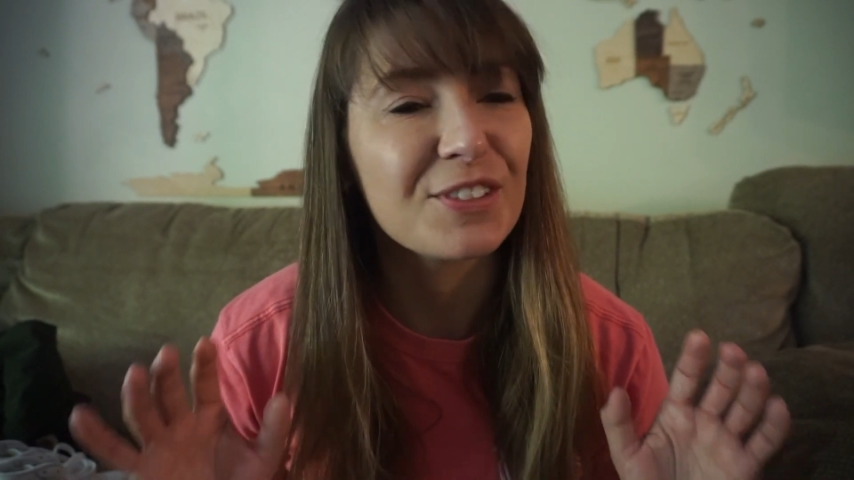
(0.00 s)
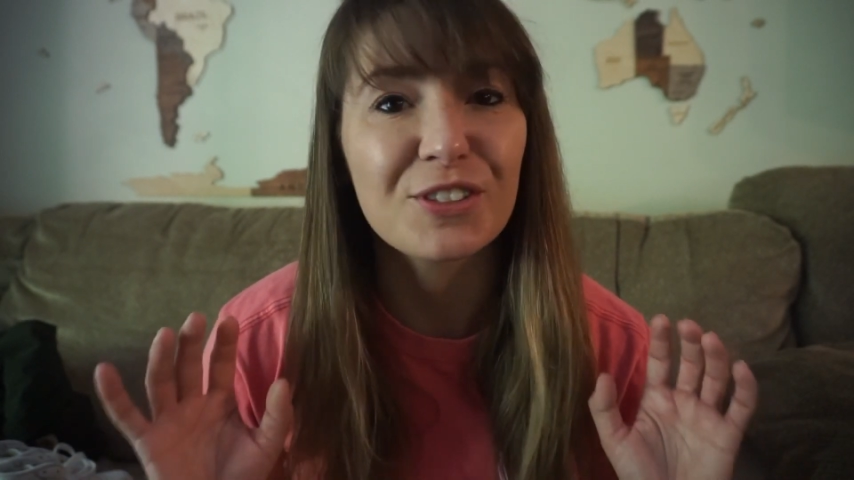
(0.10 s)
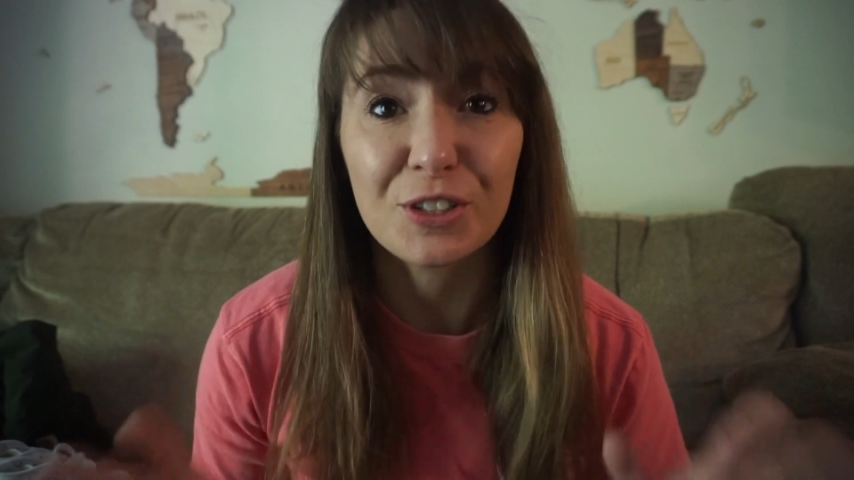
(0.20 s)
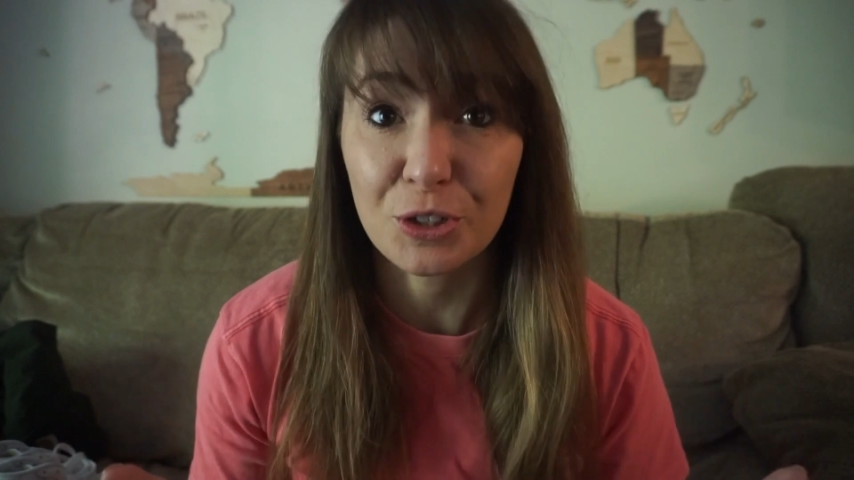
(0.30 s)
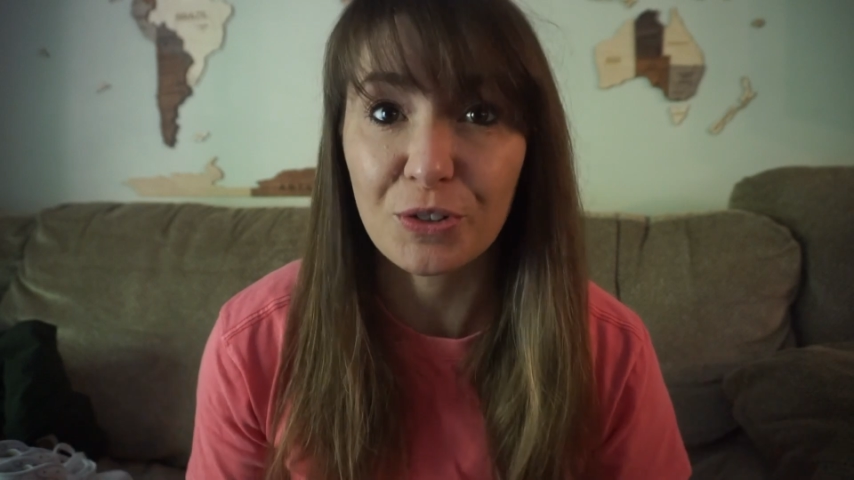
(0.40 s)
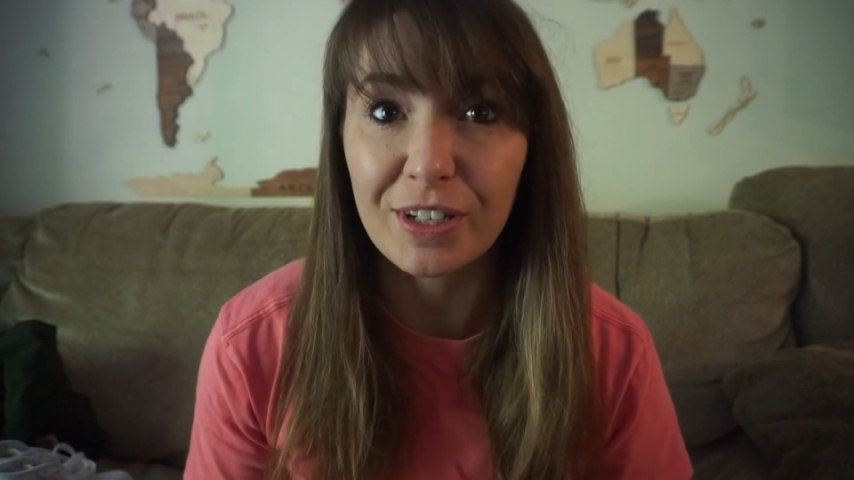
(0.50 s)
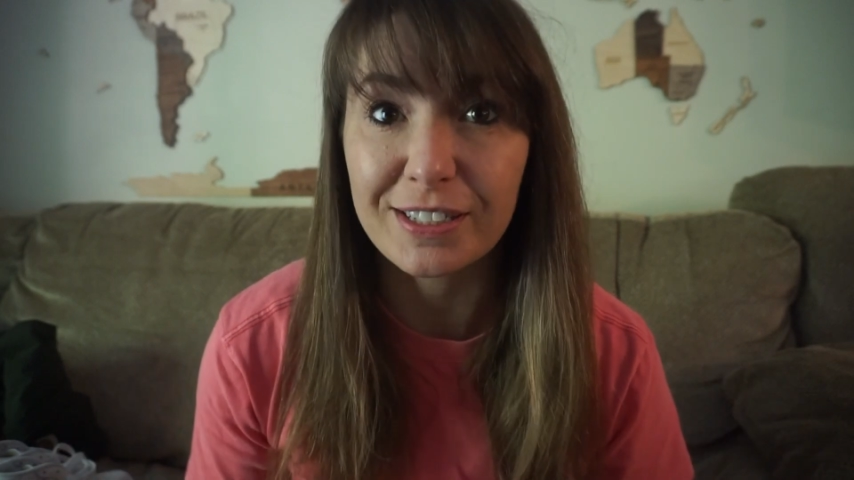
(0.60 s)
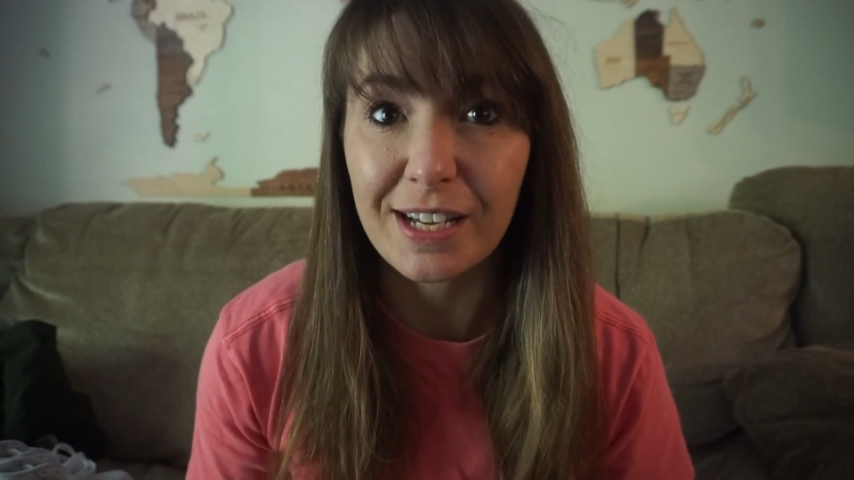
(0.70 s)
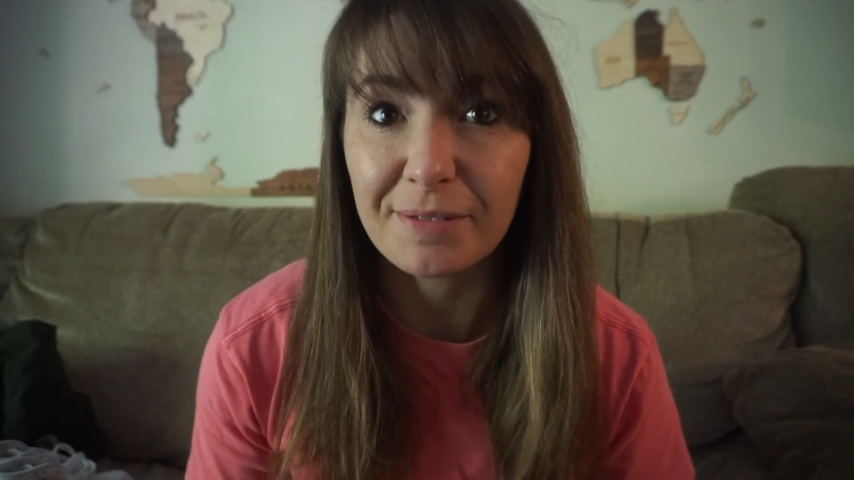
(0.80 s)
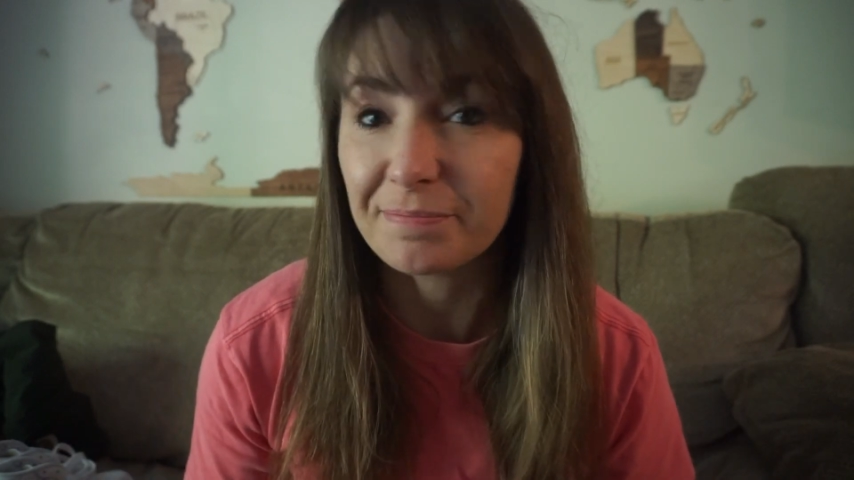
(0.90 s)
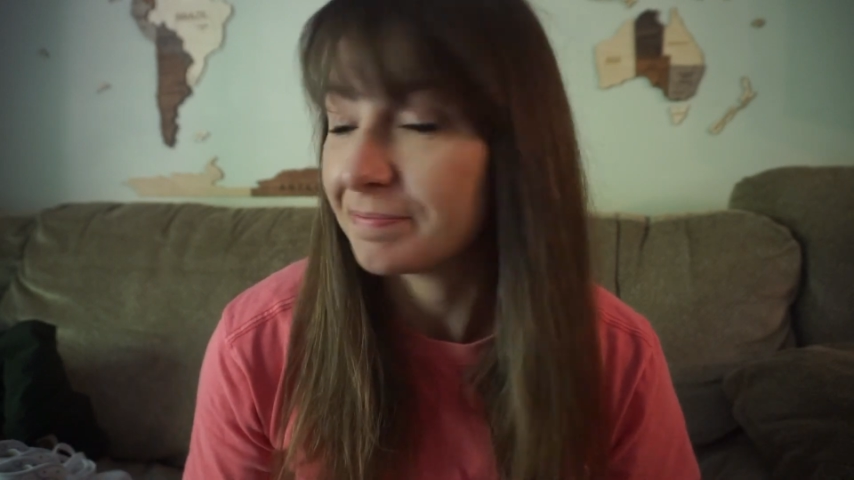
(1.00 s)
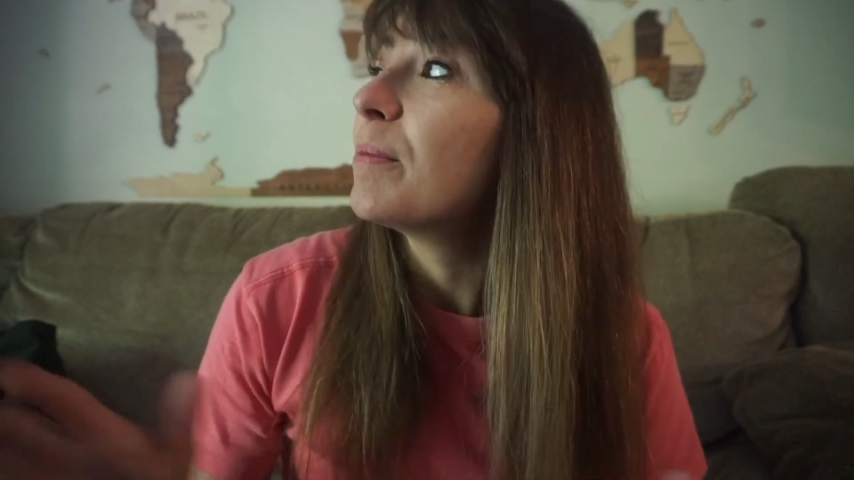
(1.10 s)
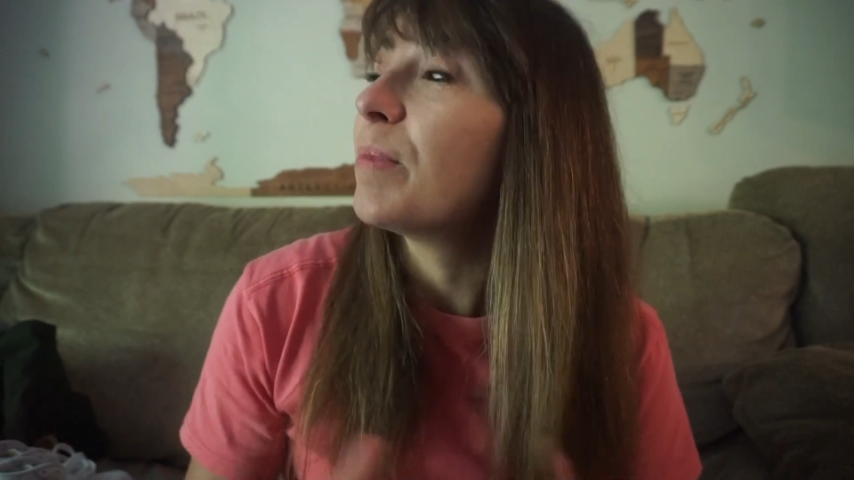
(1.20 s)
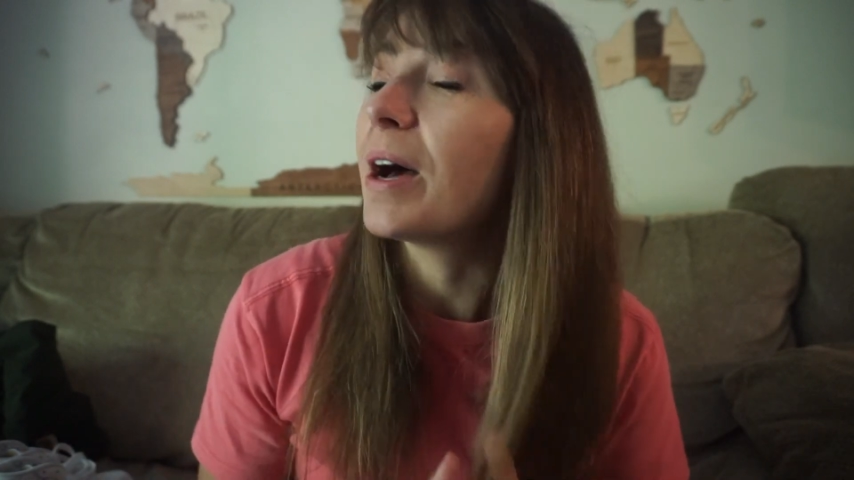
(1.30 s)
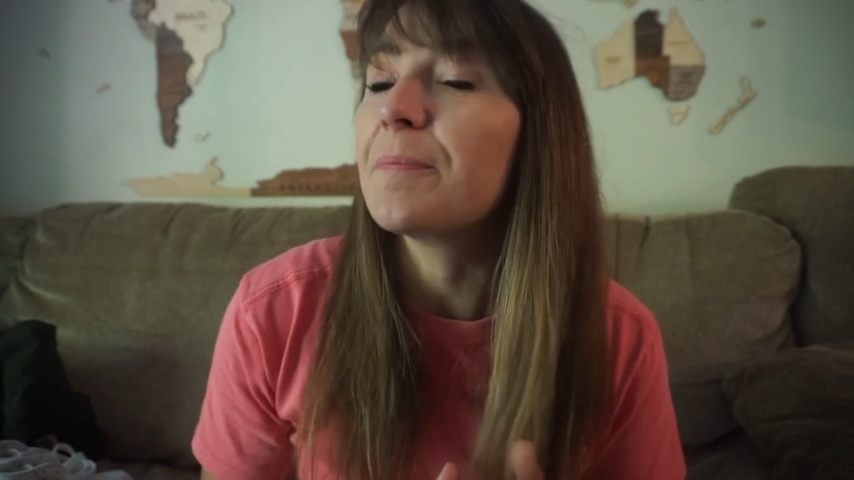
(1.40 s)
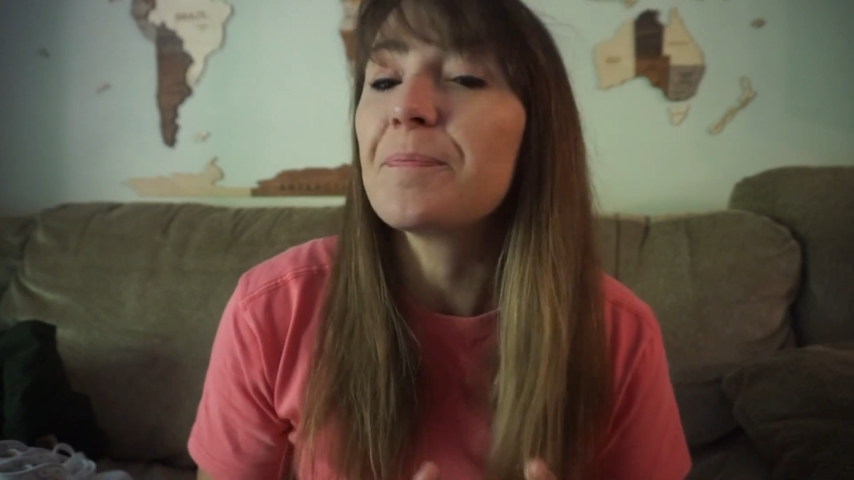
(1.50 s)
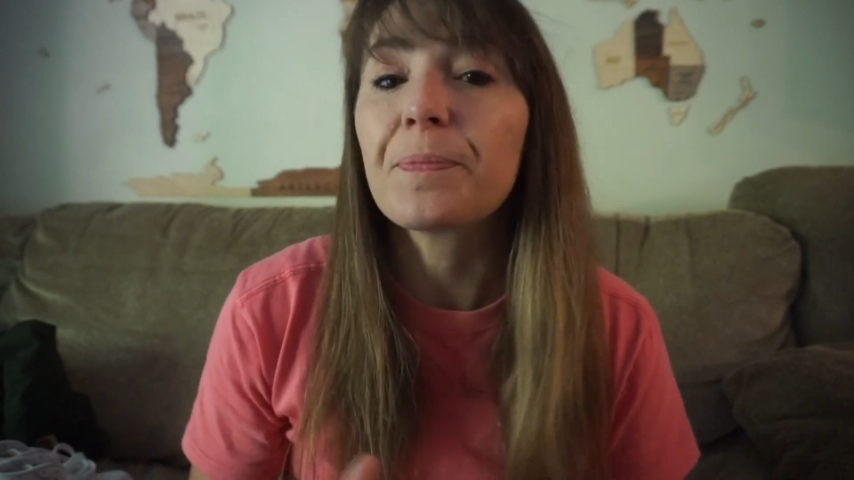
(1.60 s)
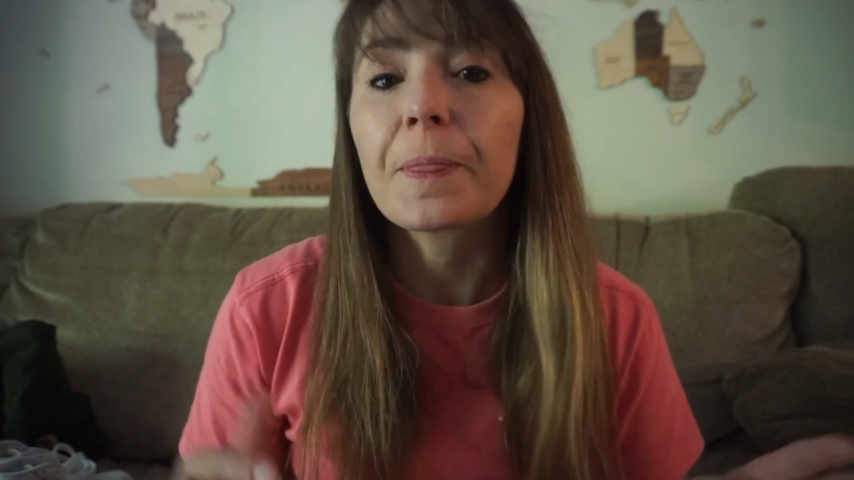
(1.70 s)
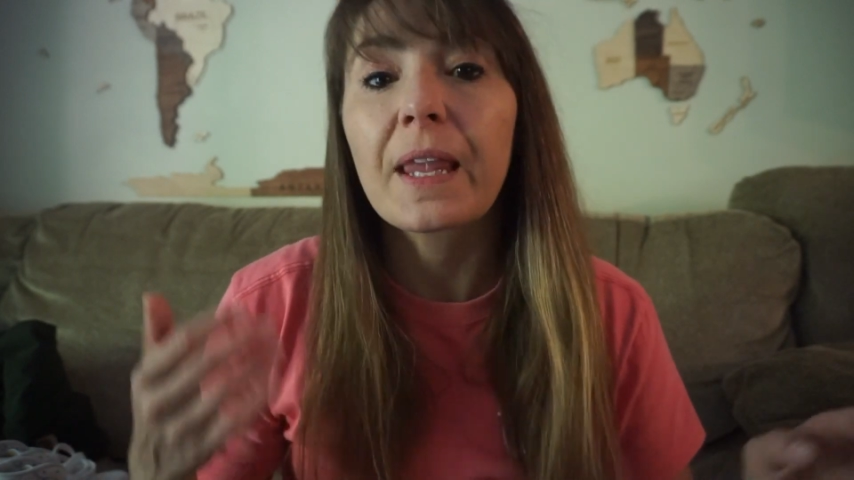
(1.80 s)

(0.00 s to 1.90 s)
a great time. But